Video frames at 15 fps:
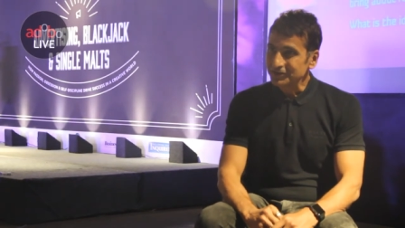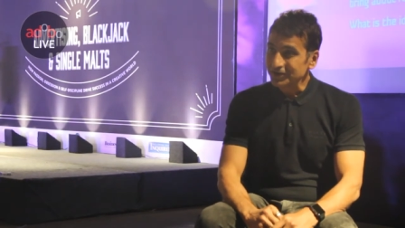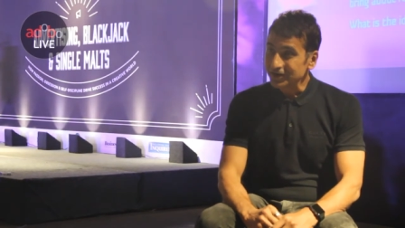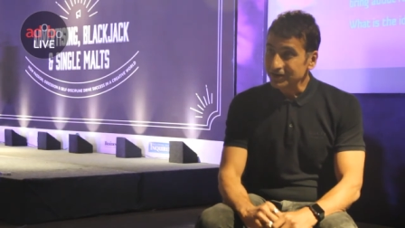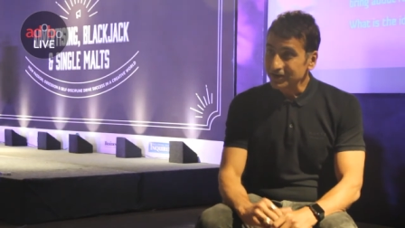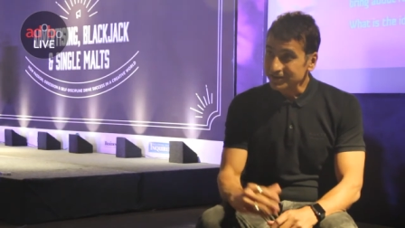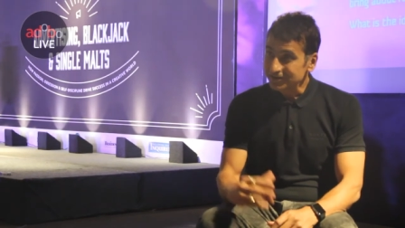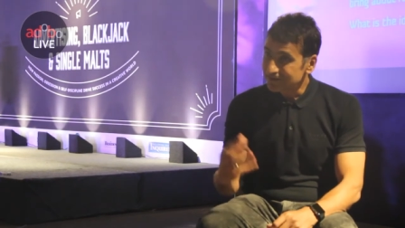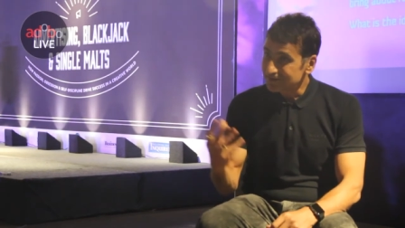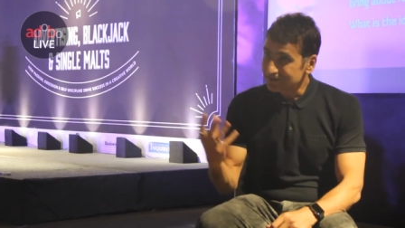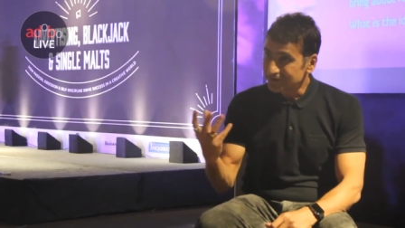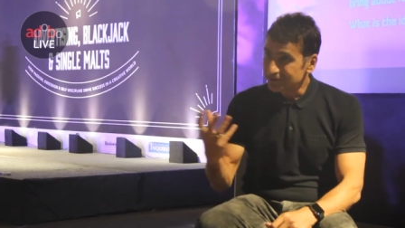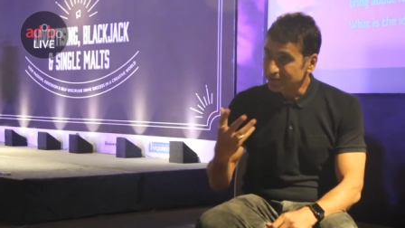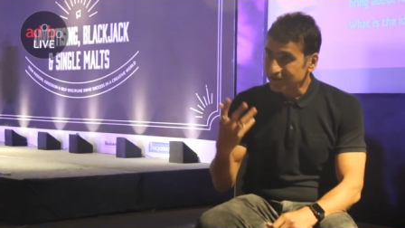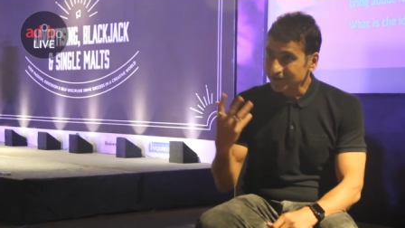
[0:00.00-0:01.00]
There are
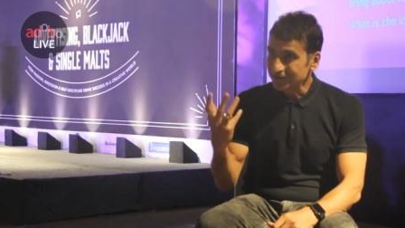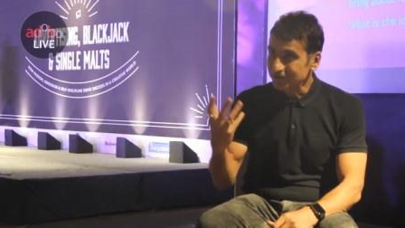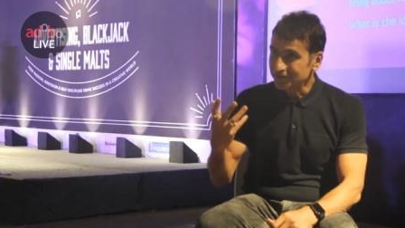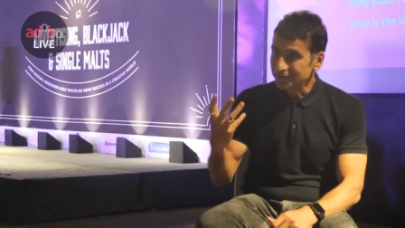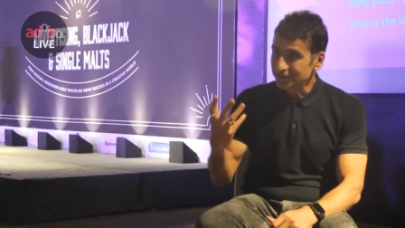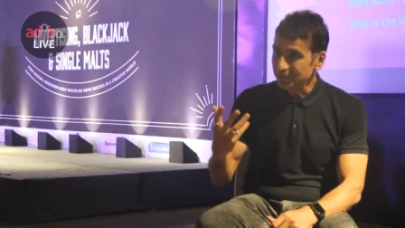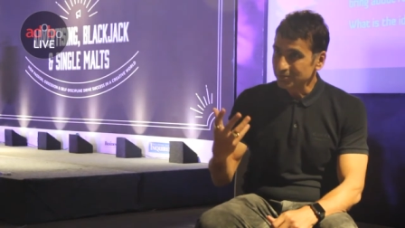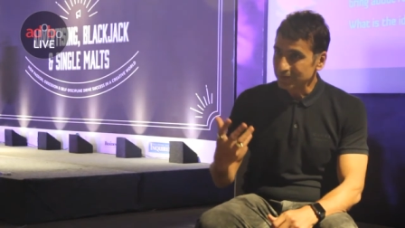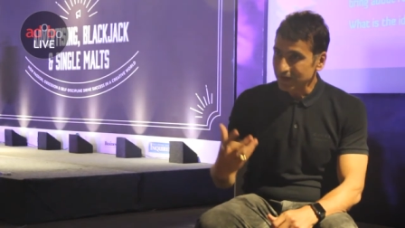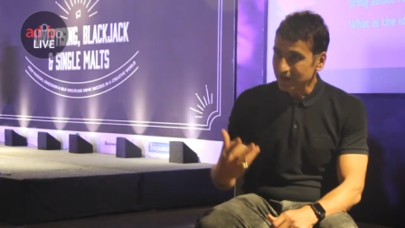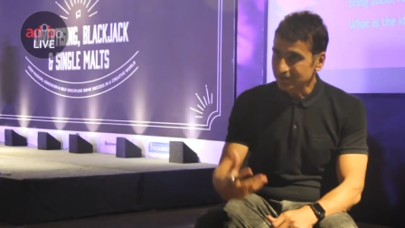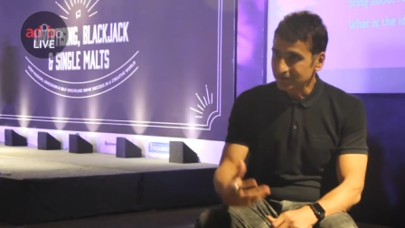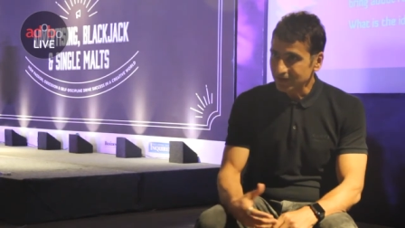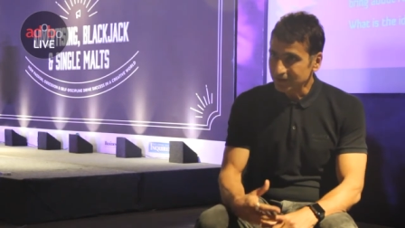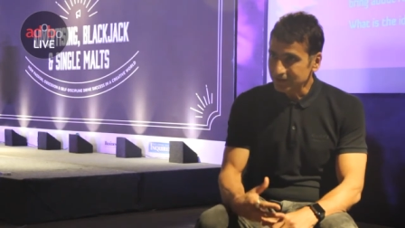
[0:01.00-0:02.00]
lessons that you can learn from
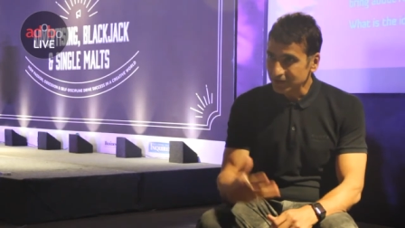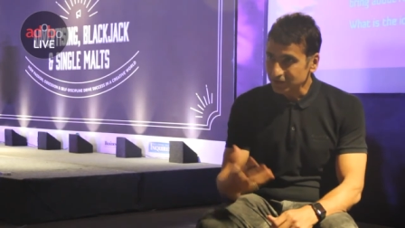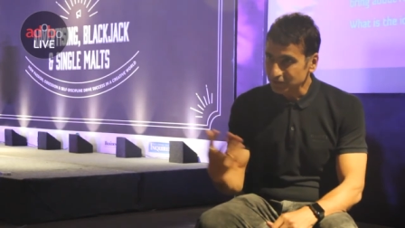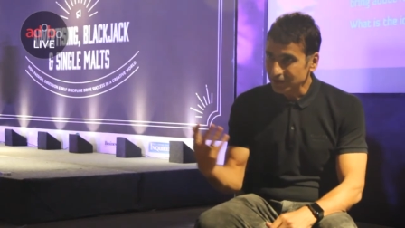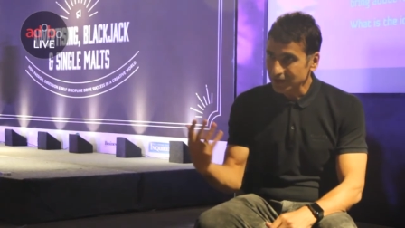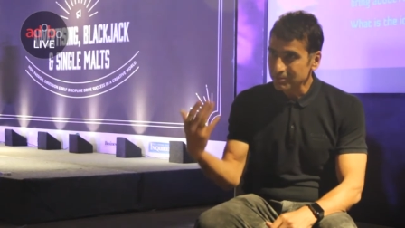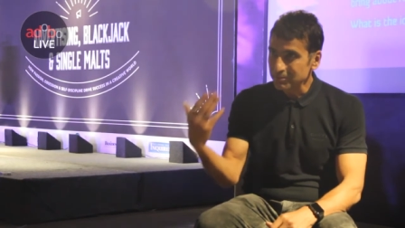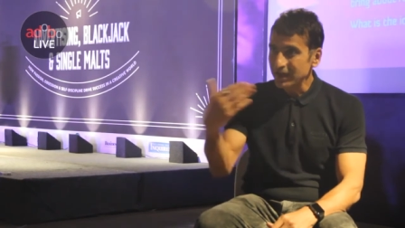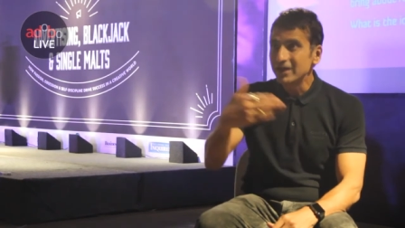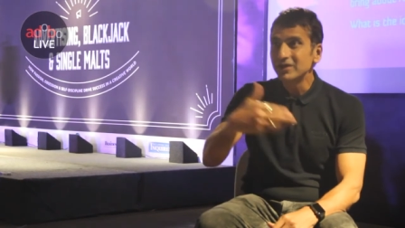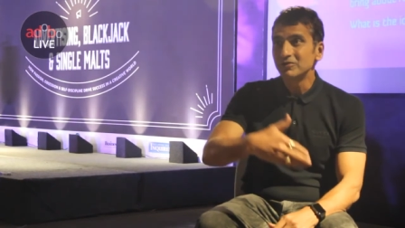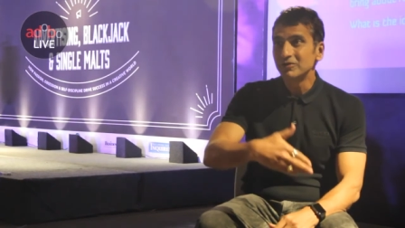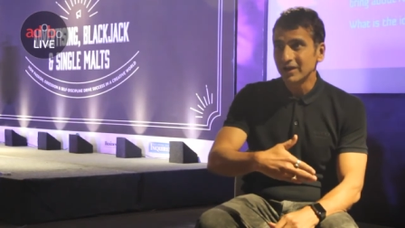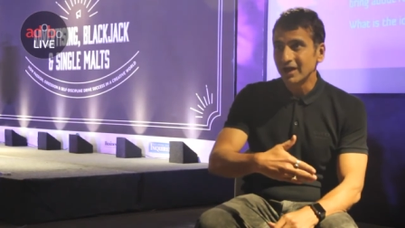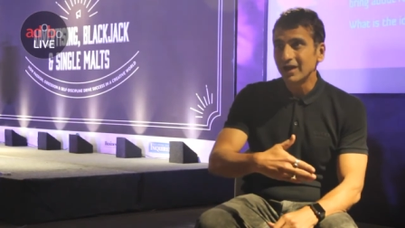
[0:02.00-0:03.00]
blackjack that you can
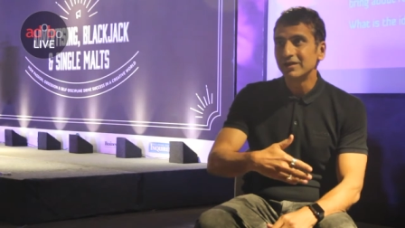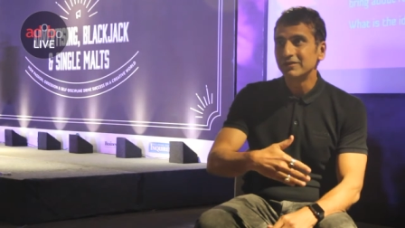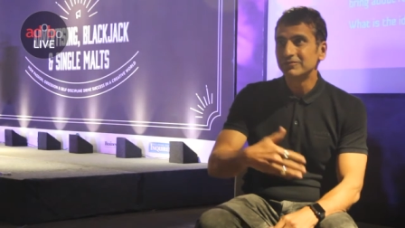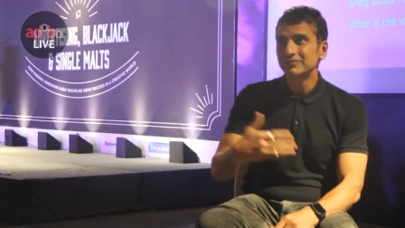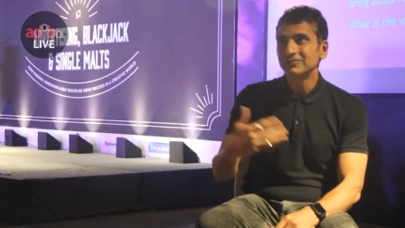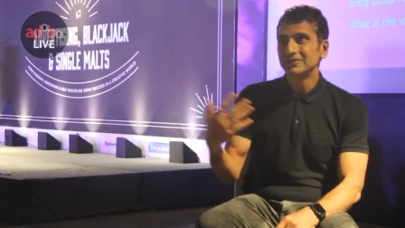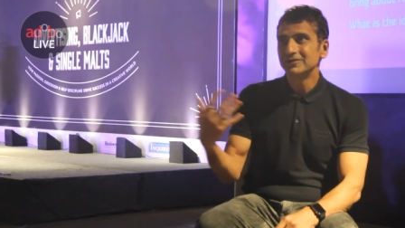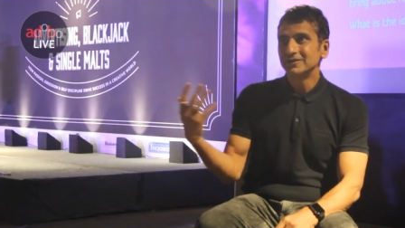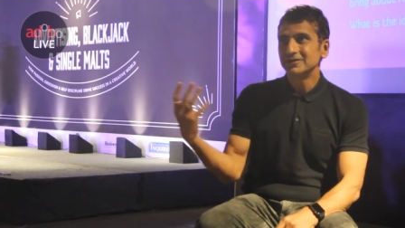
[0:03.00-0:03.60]
apply to life.